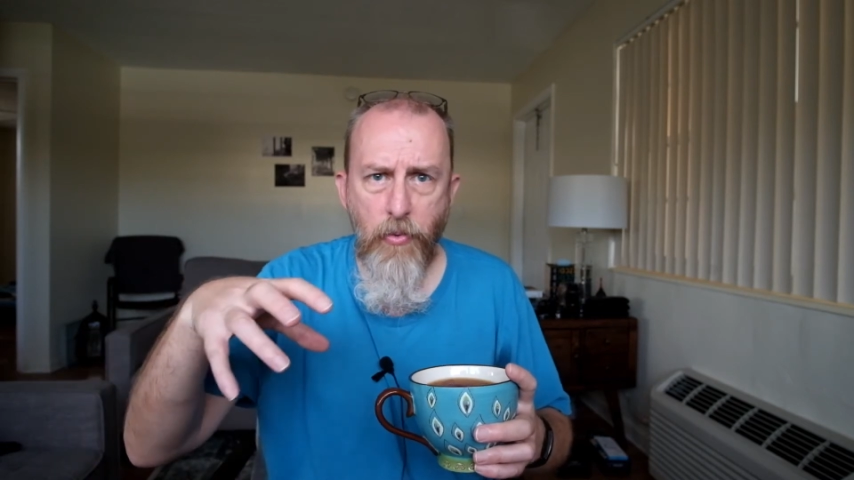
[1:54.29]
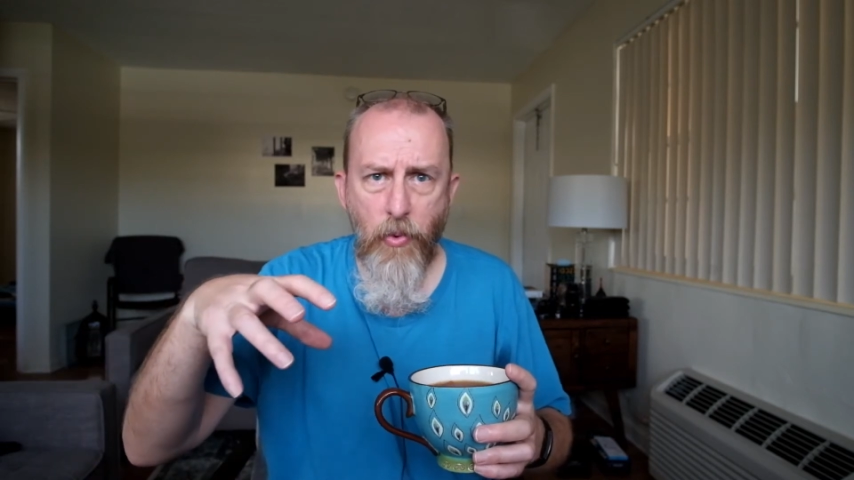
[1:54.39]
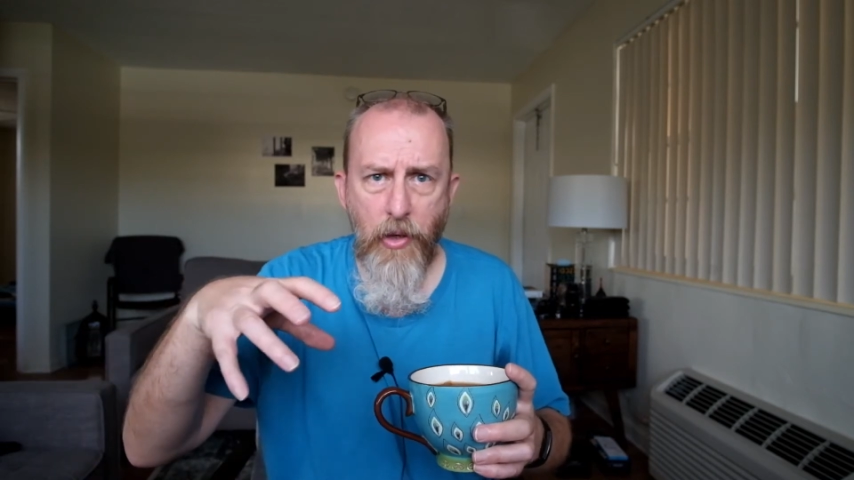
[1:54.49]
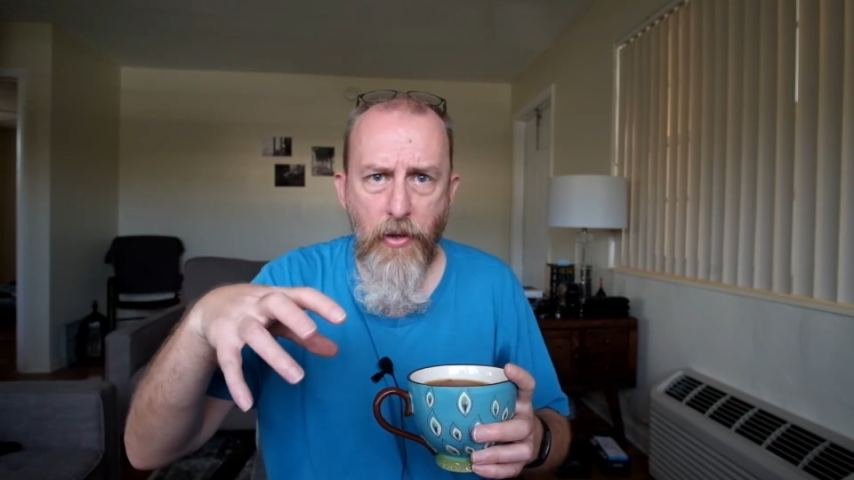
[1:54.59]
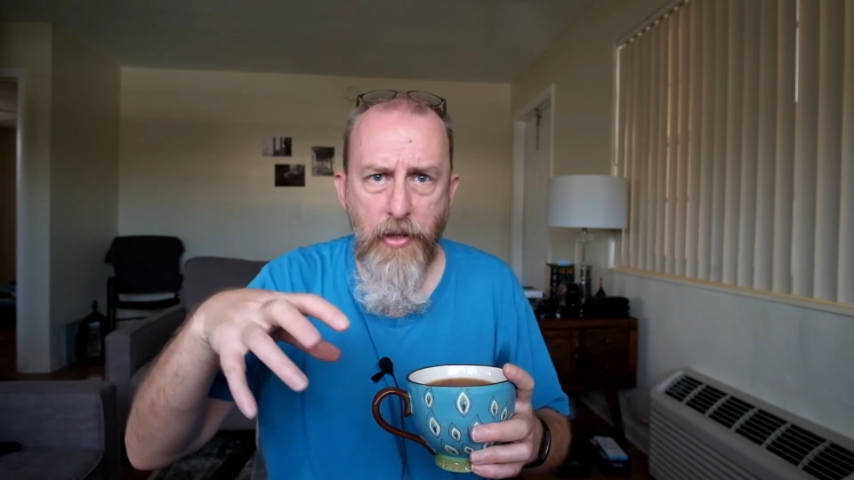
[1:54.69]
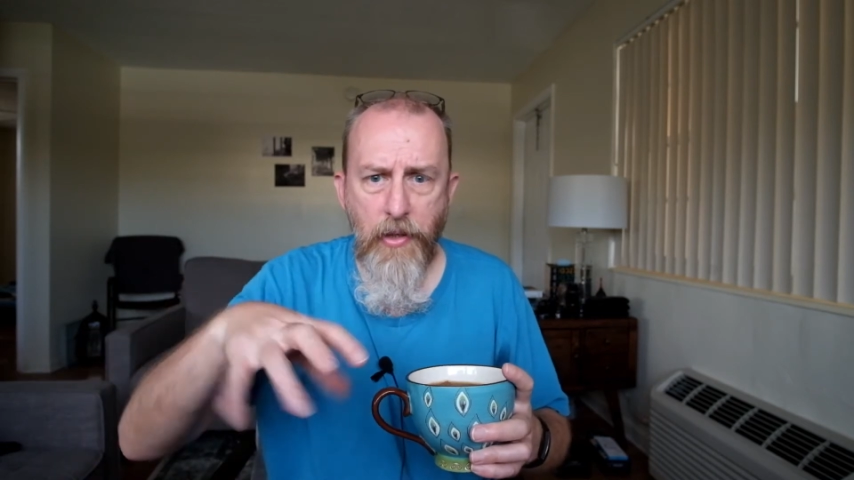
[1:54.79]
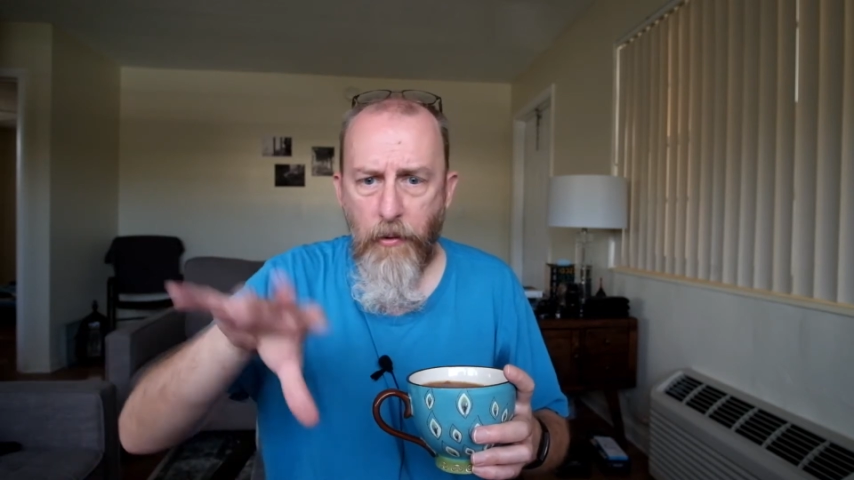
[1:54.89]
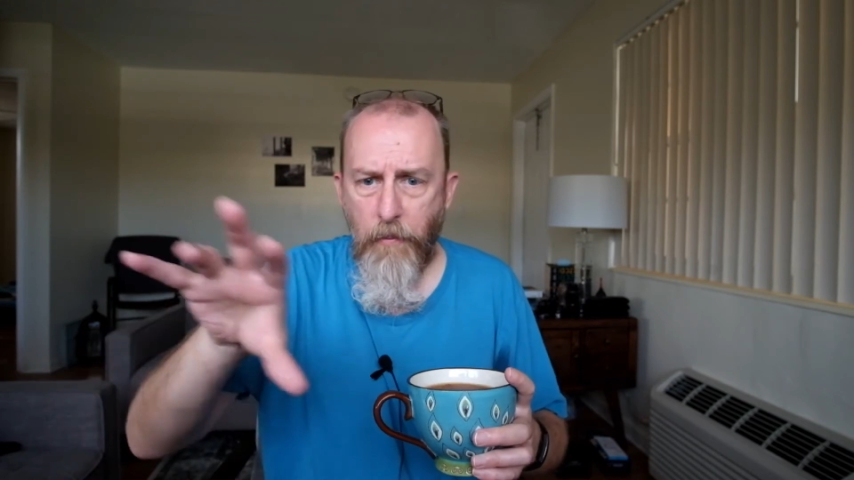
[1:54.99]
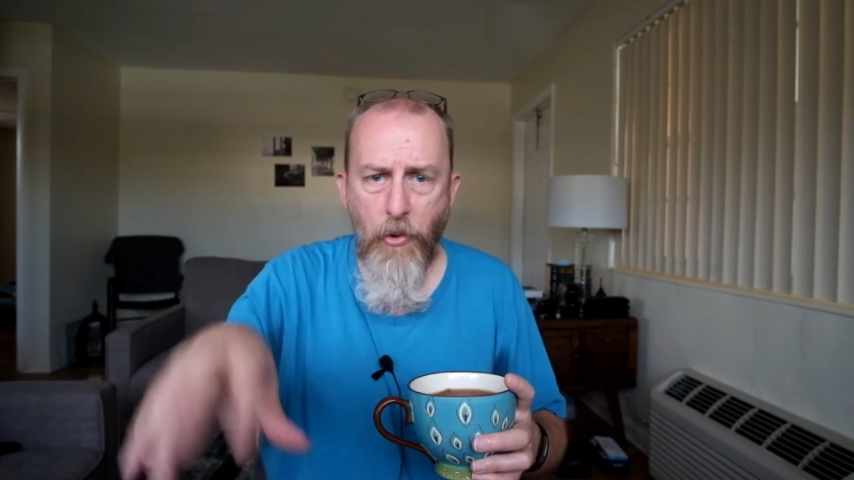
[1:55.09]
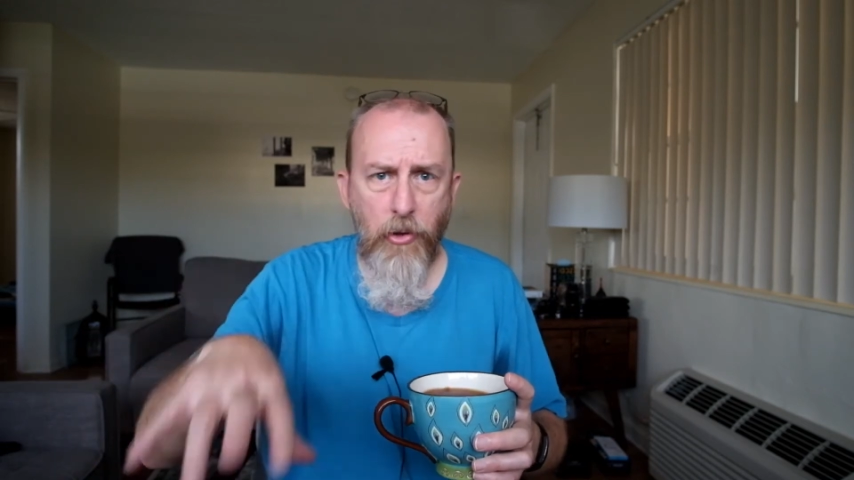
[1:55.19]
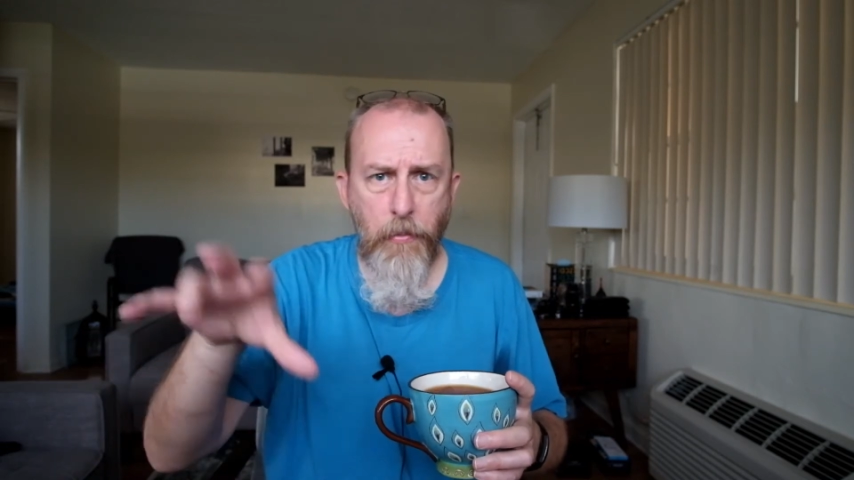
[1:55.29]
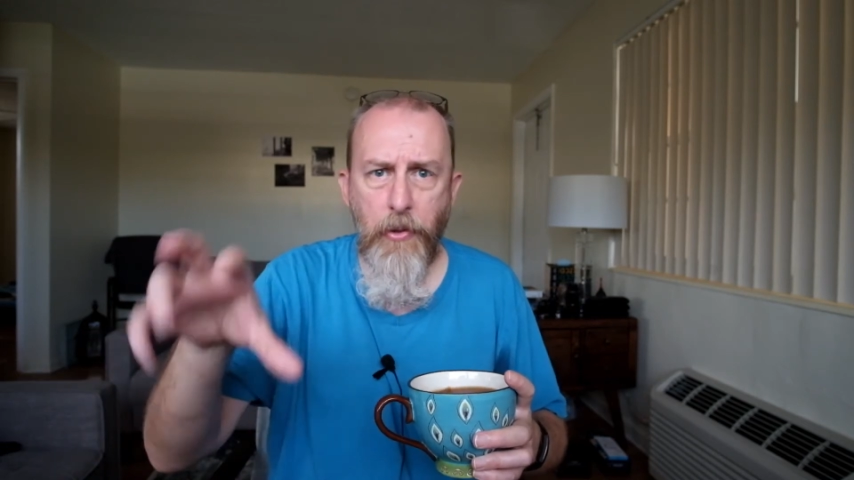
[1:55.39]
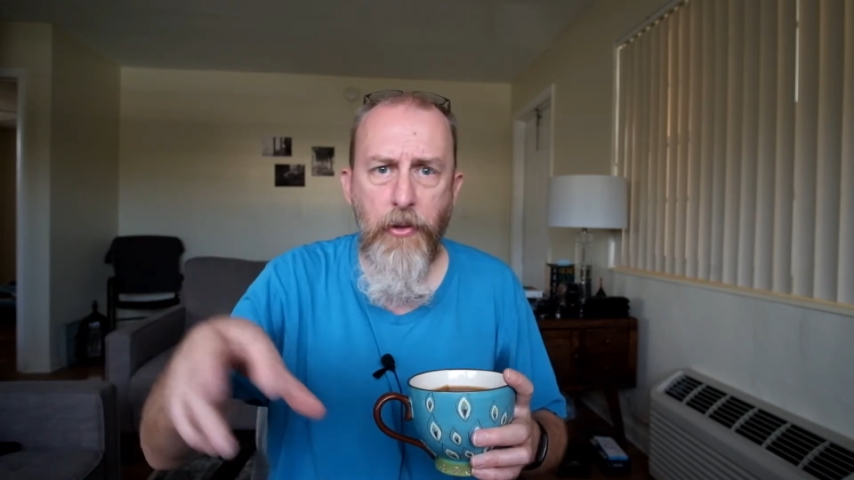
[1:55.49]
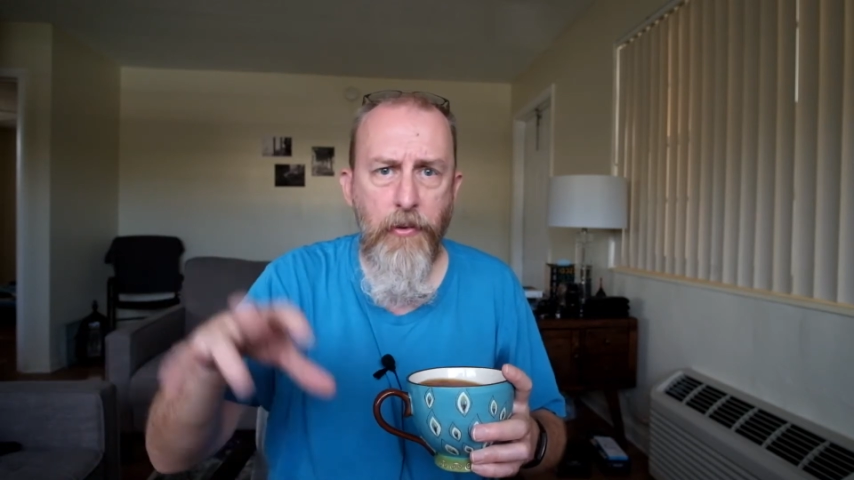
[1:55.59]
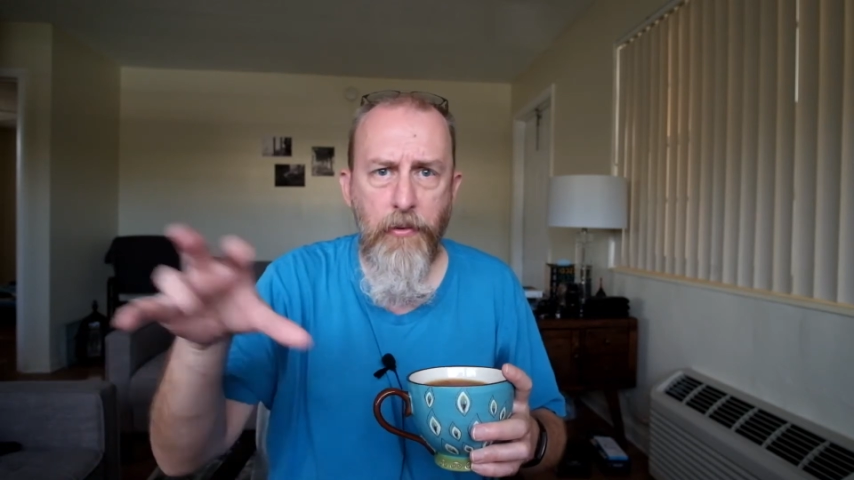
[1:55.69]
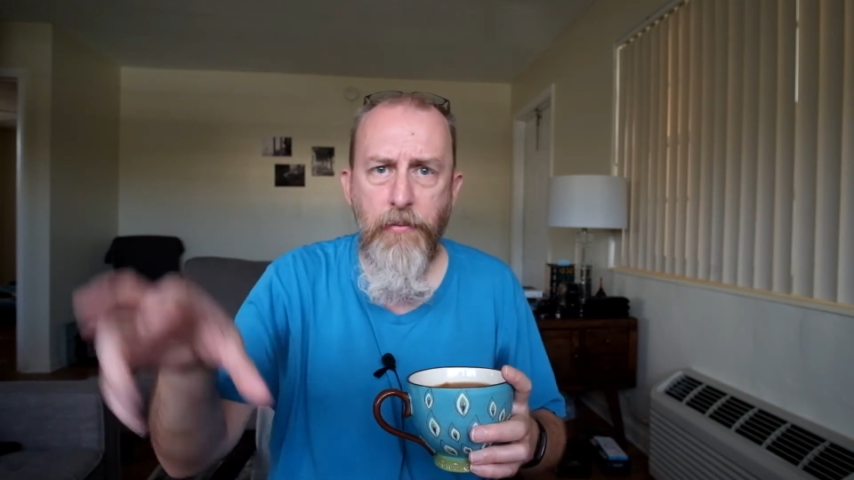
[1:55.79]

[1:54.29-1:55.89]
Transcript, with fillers: where it's like multiple